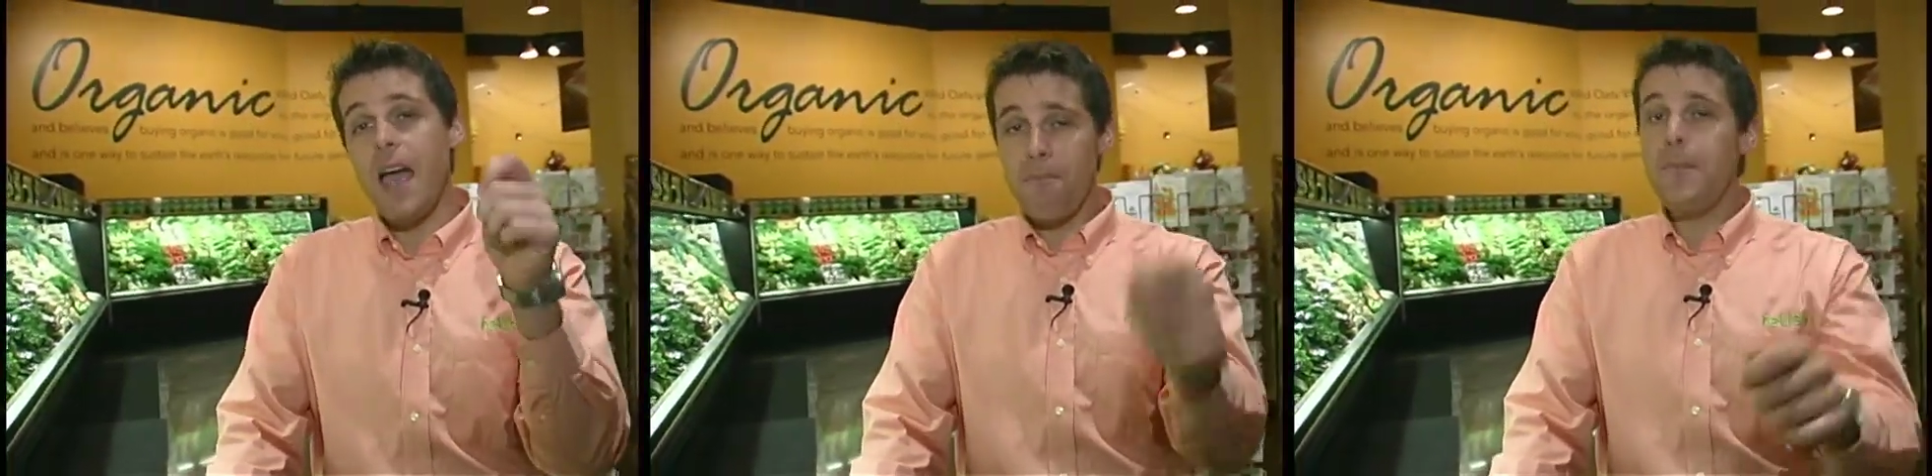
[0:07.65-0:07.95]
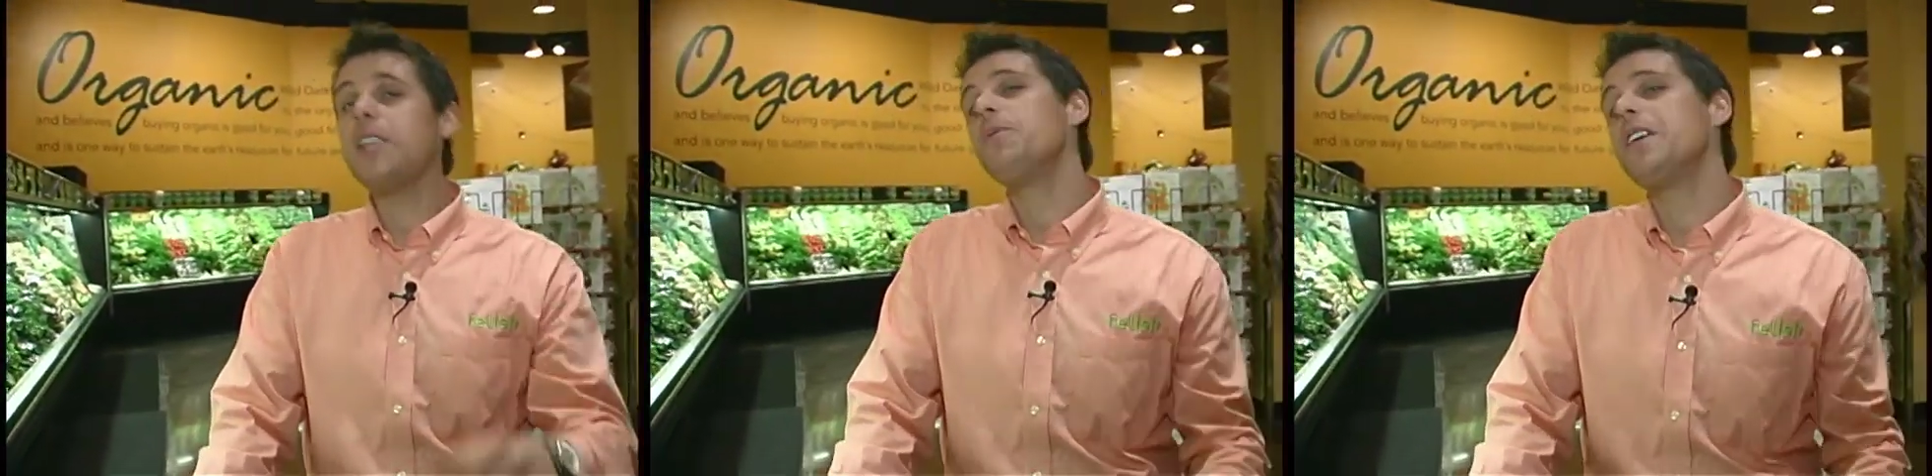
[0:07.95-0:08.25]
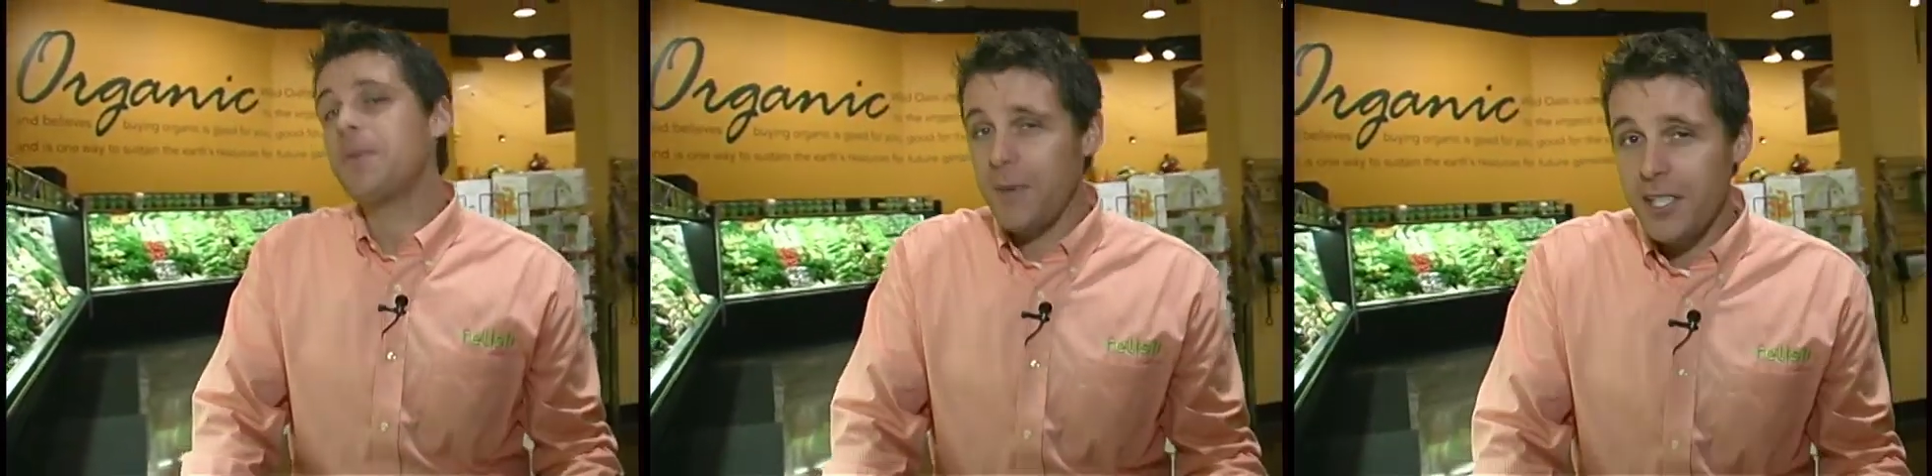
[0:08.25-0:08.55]
a
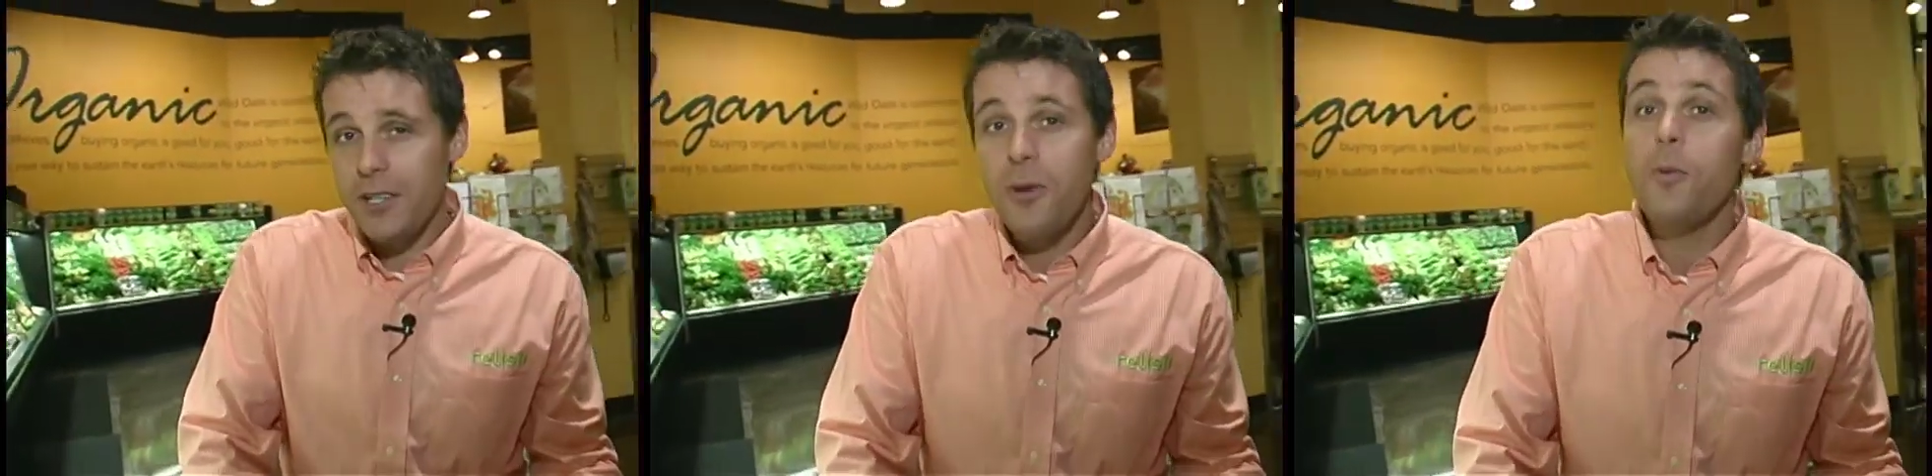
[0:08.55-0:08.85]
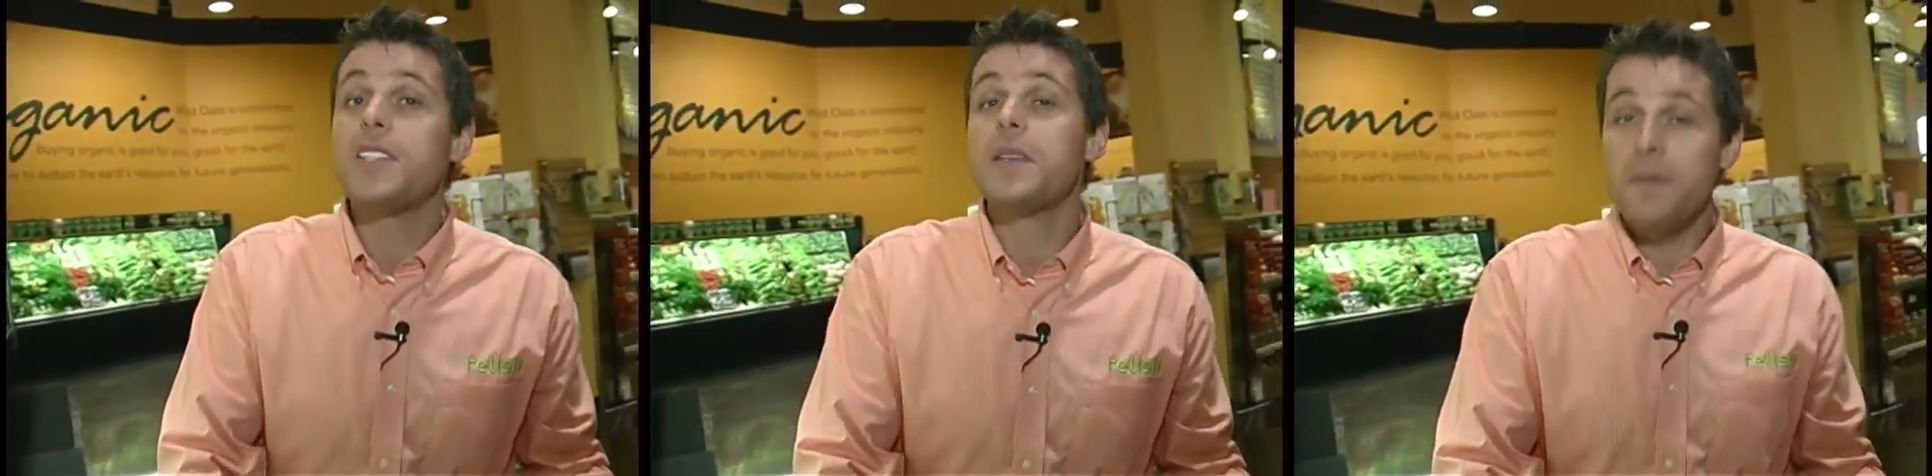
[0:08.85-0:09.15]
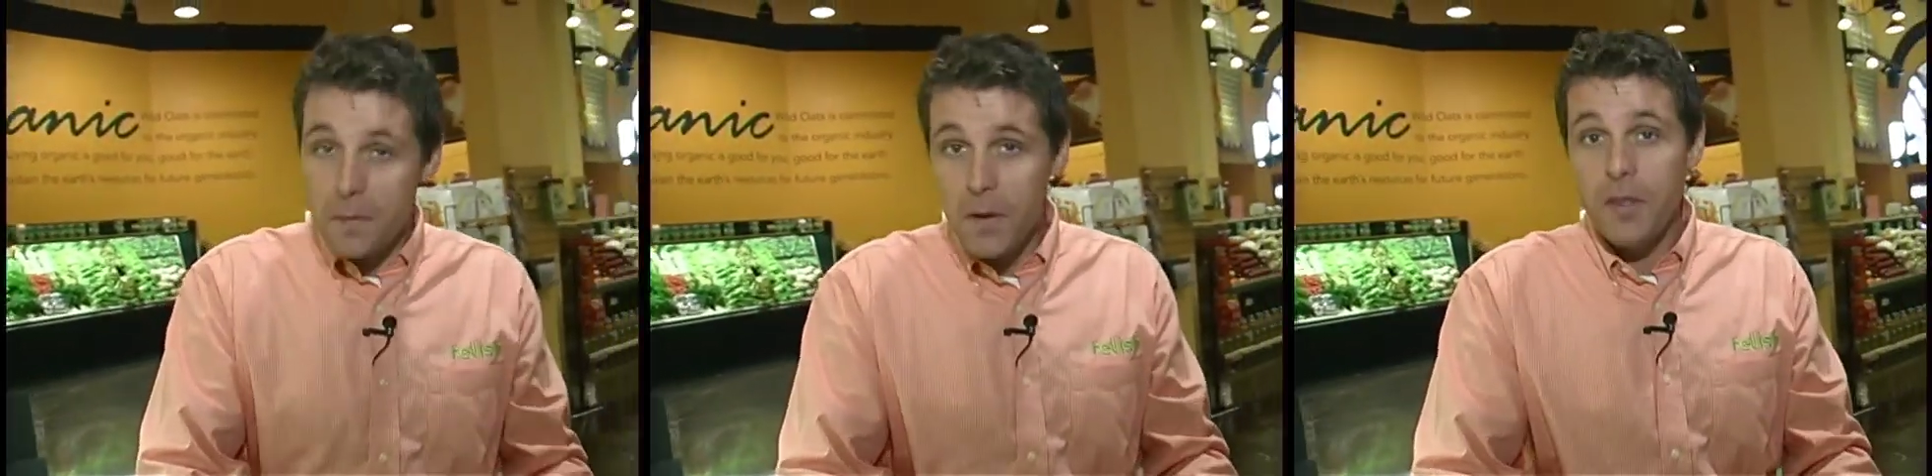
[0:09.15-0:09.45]
midweek meal with some
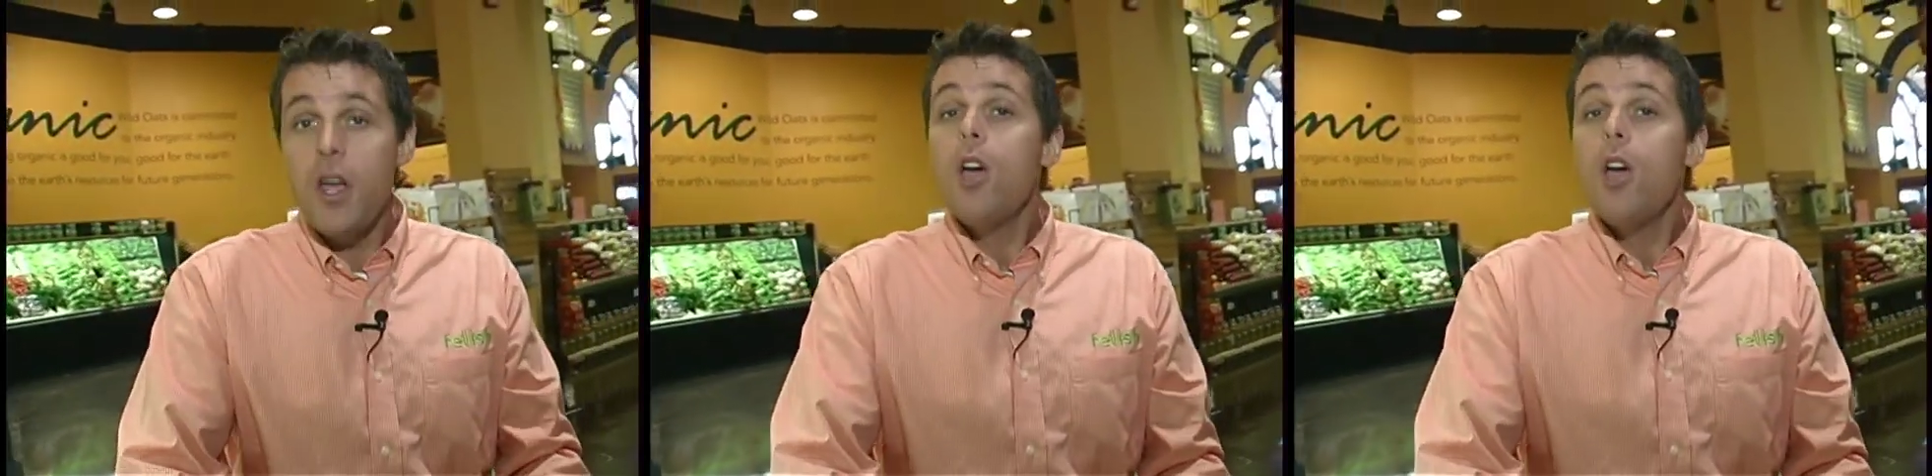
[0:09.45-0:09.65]
fun.